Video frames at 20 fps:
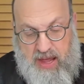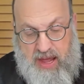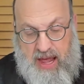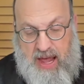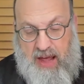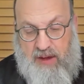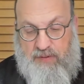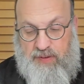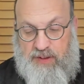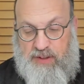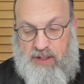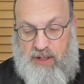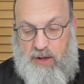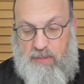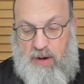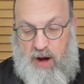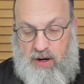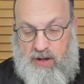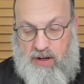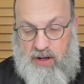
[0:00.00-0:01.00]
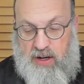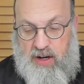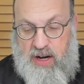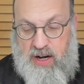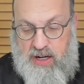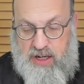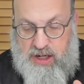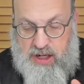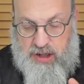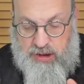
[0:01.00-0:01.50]
And for the Gemara,
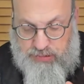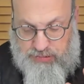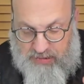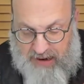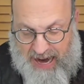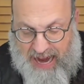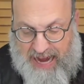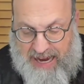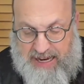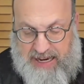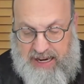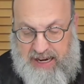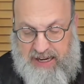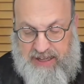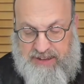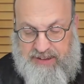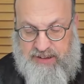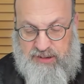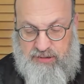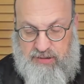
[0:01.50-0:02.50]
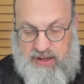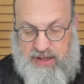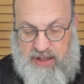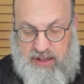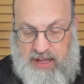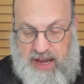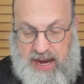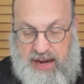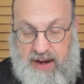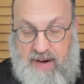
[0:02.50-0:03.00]
krach it's
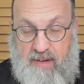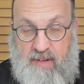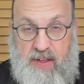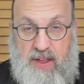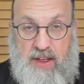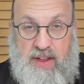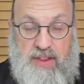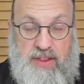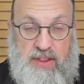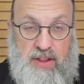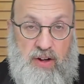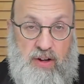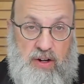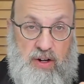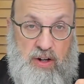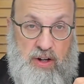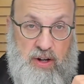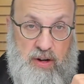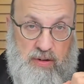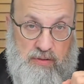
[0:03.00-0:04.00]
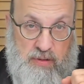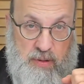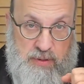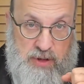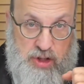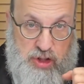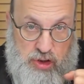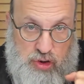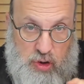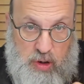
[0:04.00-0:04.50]
The
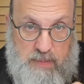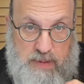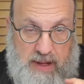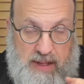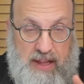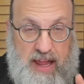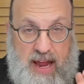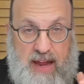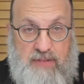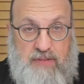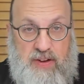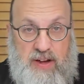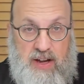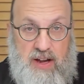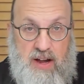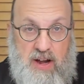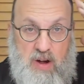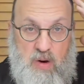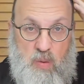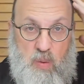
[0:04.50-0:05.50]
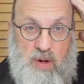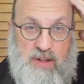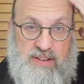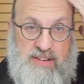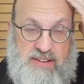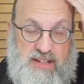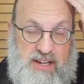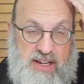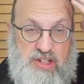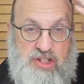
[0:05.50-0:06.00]
Rabbi Shua Levi was
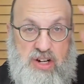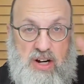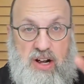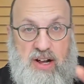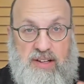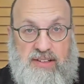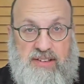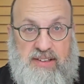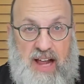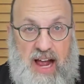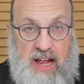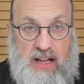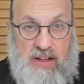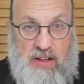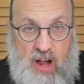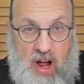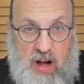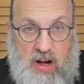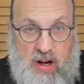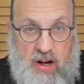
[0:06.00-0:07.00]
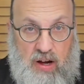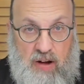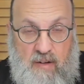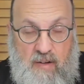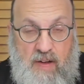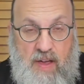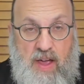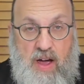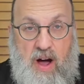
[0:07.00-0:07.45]
teaching us the halacha